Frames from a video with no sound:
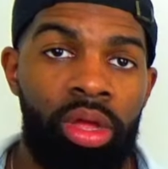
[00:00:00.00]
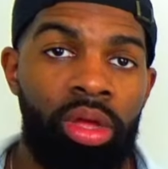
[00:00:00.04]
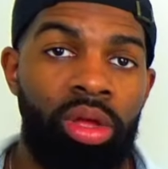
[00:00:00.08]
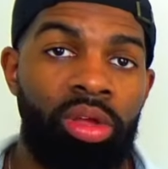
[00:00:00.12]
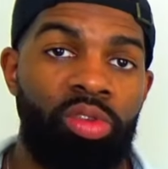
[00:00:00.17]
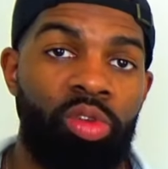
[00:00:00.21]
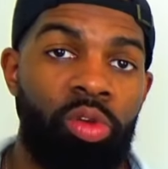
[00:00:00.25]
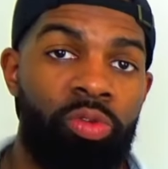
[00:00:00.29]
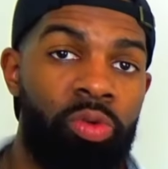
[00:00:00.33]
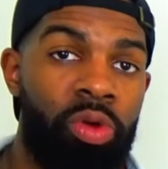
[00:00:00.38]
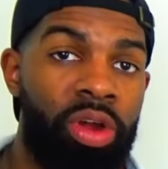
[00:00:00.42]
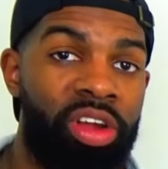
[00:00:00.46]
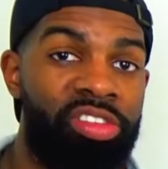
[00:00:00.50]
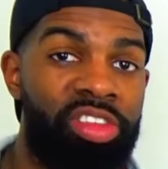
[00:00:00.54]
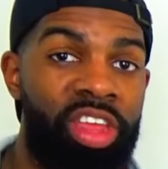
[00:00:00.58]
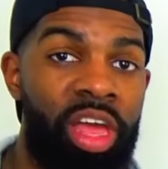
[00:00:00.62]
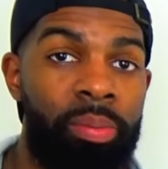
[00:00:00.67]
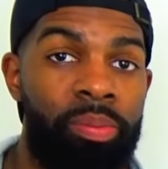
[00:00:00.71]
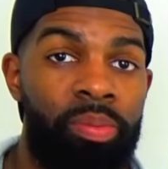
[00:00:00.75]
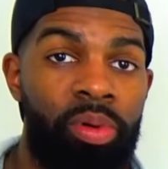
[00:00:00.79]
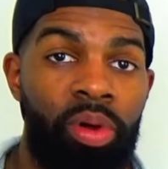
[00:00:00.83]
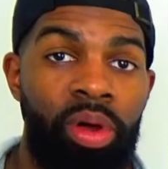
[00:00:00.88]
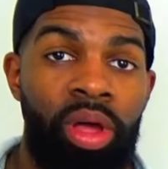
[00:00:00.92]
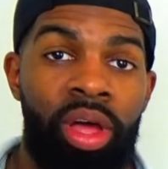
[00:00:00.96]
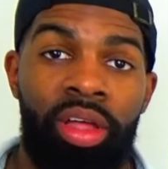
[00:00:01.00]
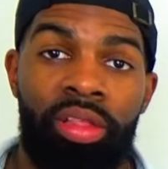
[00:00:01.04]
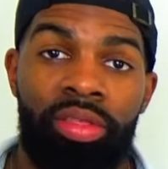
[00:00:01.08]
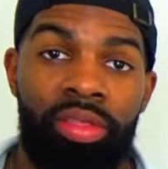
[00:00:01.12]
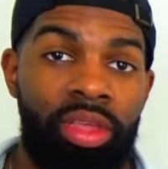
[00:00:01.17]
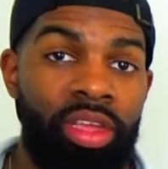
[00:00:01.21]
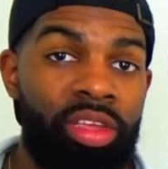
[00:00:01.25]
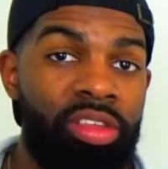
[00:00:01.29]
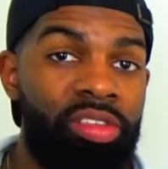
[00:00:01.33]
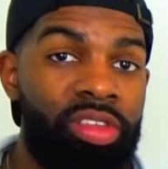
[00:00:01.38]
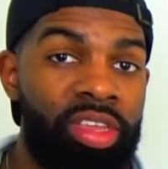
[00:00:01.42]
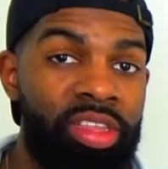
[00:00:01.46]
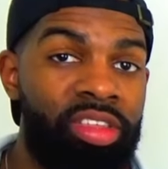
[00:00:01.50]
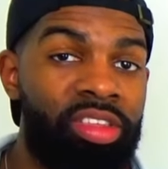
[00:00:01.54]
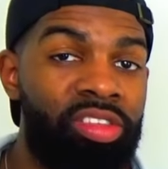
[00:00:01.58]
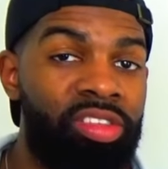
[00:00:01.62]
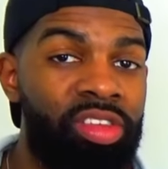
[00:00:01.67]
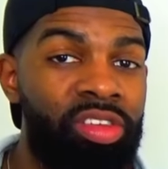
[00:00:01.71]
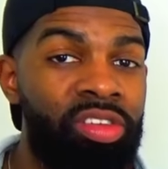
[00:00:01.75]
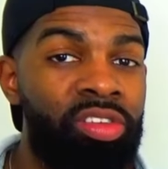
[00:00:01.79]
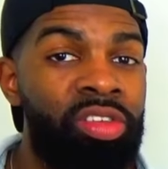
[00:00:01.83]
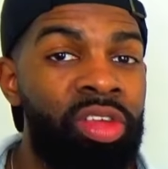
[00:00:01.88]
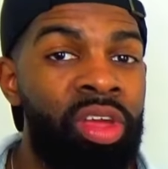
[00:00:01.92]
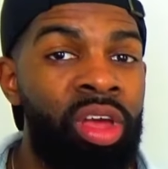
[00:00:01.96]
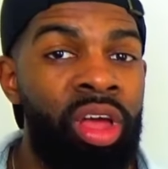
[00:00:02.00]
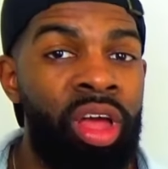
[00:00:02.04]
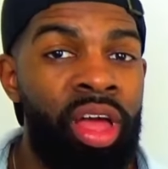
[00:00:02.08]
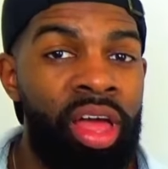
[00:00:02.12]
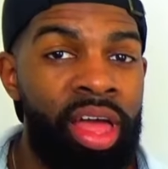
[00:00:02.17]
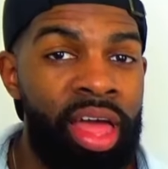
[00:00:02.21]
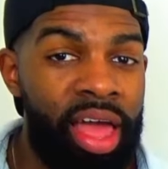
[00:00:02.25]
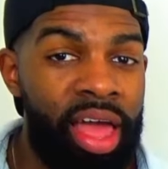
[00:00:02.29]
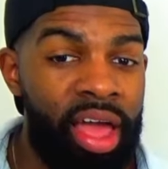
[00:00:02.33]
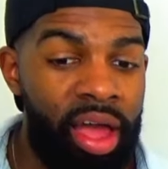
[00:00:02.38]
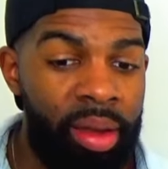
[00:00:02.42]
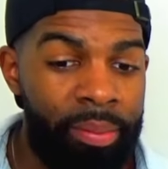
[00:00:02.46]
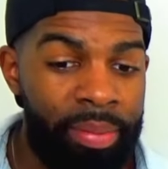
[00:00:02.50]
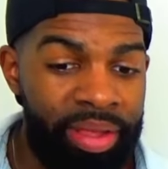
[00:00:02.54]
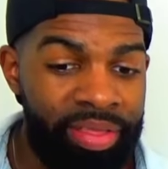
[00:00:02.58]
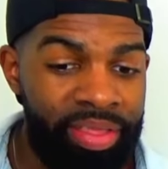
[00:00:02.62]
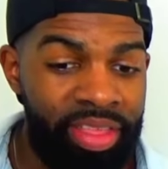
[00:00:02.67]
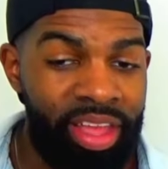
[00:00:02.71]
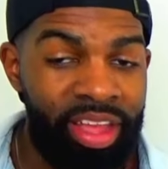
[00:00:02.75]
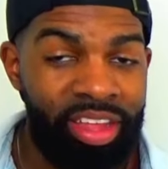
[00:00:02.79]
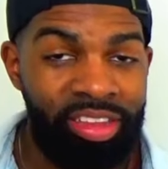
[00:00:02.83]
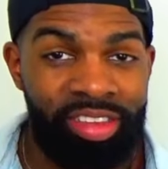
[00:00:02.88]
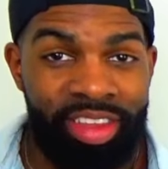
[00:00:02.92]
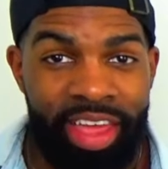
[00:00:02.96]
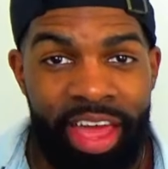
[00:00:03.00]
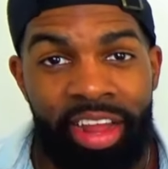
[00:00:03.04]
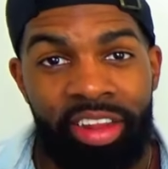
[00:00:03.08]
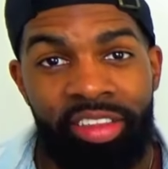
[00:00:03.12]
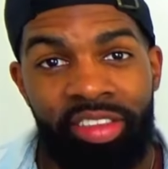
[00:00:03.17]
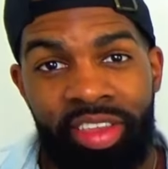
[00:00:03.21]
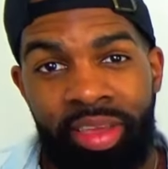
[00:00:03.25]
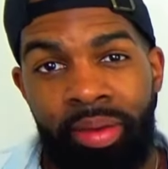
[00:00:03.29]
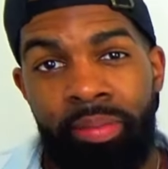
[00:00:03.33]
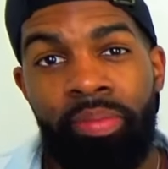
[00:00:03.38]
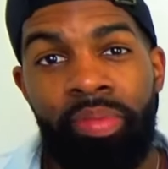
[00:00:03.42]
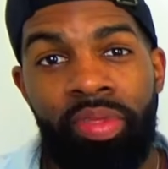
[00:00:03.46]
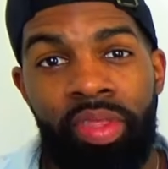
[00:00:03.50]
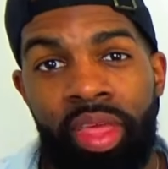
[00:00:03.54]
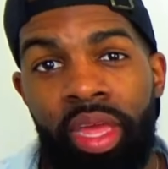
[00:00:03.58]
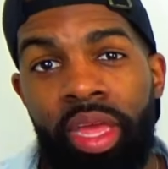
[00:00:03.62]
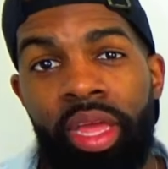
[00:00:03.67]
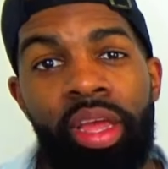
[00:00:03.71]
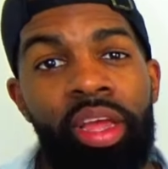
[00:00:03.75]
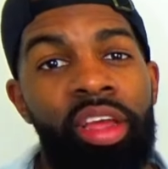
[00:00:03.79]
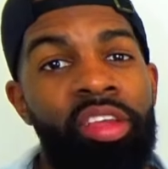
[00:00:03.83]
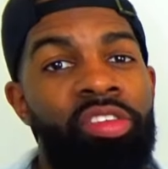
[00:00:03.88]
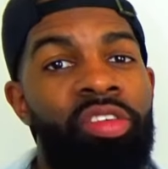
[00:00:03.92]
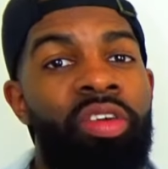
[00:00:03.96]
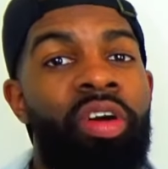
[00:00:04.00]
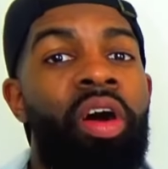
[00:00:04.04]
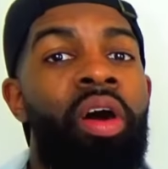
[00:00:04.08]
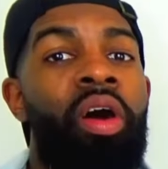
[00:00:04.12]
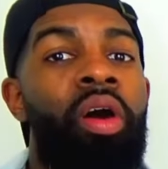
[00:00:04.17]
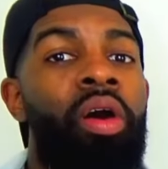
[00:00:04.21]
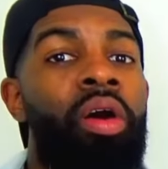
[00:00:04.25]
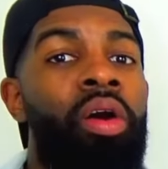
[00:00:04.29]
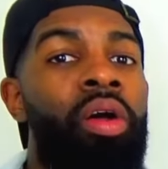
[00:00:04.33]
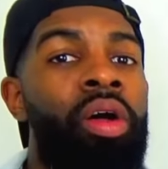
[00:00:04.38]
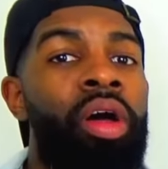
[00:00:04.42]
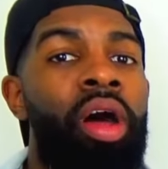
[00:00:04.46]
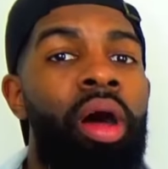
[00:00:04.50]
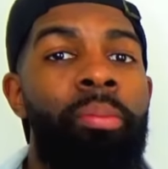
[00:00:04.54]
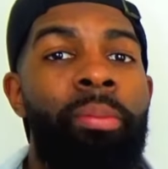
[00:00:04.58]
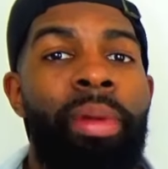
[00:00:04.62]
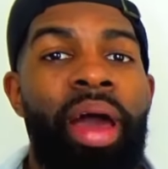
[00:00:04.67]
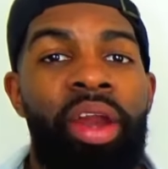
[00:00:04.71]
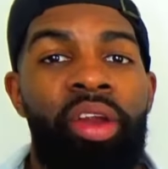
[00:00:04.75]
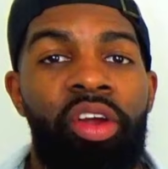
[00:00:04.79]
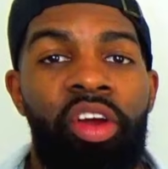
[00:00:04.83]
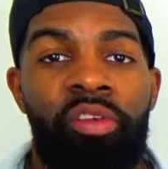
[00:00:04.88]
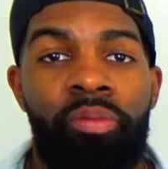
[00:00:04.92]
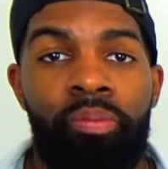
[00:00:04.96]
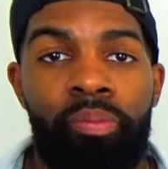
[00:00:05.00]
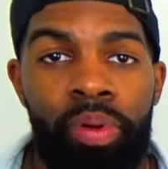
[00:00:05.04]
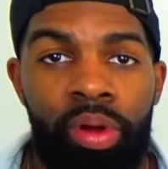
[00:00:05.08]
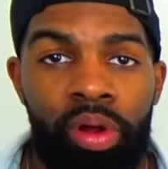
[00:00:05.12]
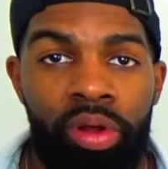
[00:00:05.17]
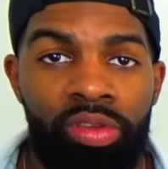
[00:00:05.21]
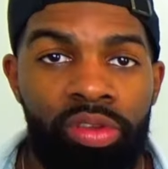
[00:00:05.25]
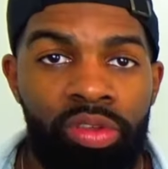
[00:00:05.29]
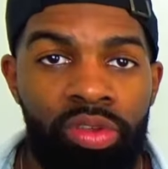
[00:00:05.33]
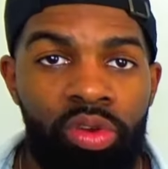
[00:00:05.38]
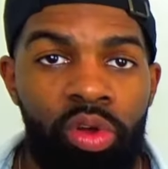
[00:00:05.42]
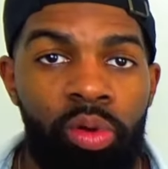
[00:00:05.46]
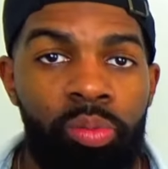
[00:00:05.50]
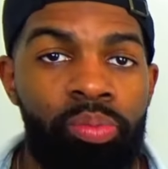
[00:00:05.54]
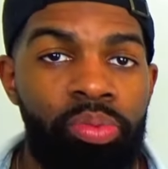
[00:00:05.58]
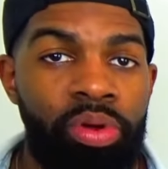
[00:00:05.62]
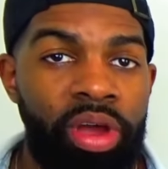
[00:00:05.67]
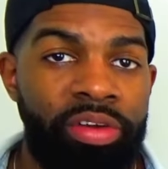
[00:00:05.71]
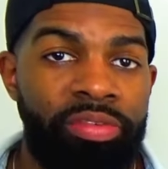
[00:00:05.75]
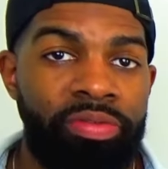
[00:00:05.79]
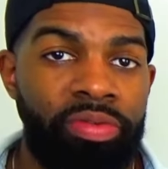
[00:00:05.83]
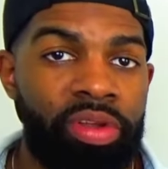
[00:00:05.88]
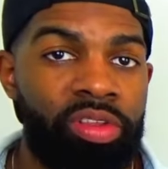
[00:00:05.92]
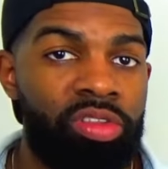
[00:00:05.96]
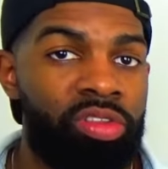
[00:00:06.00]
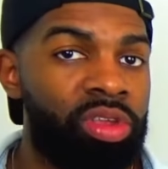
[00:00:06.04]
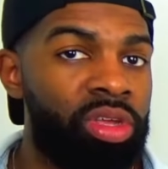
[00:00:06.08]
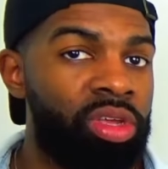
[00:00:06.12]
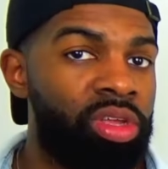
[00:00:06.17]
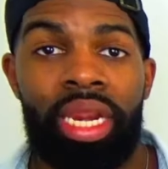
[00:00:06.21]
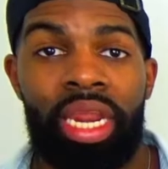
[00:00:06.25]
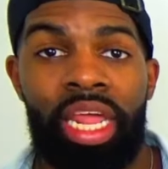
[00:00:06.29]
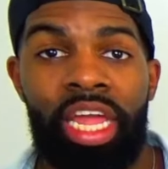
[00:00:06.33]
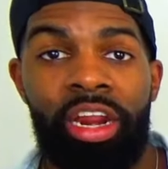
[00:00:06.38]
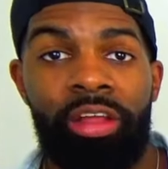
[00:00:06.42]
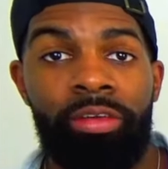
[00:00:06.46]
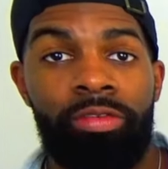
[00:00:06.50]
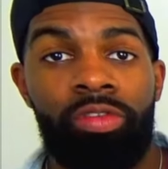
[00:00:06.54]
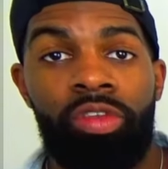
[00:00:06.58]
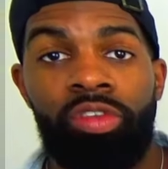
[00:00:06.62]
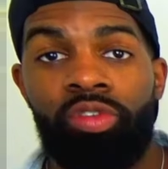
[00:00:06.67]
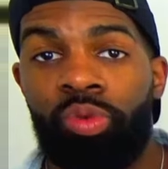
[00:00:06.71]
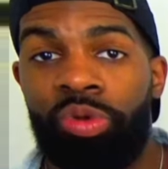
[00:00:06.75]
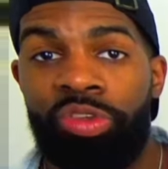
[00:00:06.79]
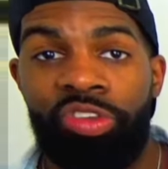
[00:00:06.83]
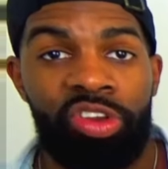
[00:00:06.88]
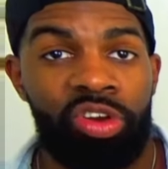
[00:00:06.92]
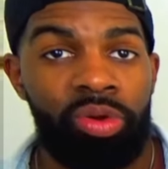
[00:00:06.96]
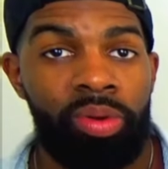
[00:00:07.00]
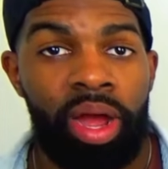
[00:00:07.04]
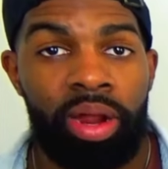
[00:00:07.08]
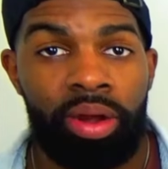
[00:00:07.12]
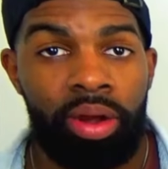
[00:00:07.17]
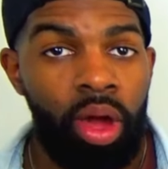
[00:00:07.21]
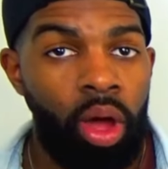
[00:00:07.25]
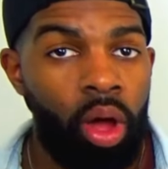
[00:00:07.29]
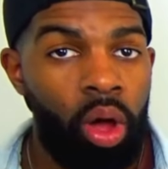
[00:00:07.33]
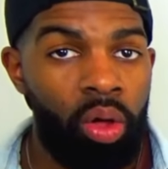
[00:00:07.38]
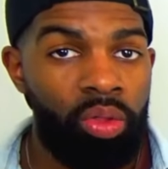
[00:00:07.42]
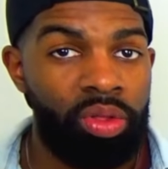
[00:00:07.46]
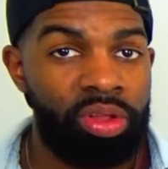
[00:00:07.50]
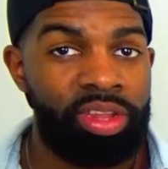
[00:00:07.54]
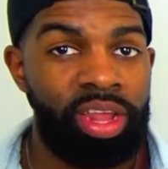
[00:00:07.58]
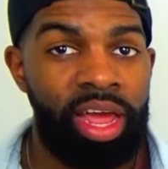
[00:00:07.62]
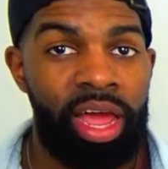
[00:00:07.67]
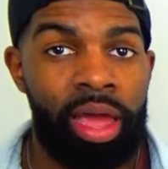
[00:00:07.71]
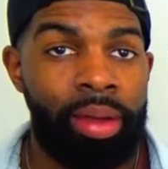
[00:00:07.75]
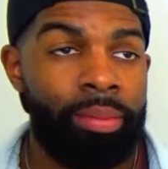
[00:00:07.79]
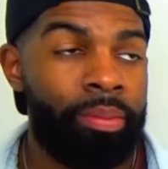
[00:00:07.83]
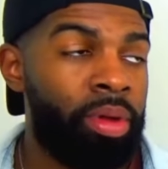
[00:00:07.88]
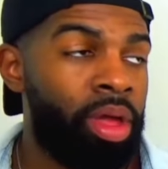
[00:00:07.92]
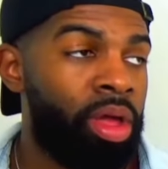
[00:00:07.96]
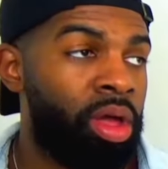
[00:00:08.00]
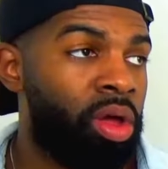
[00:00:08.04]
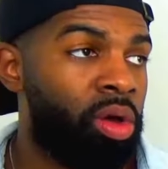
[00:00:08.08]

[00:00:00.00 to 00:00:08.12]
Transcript: So for example, these sentences mean the exact same thing. It's all a matter of personal preference. Natives switch it around all the time.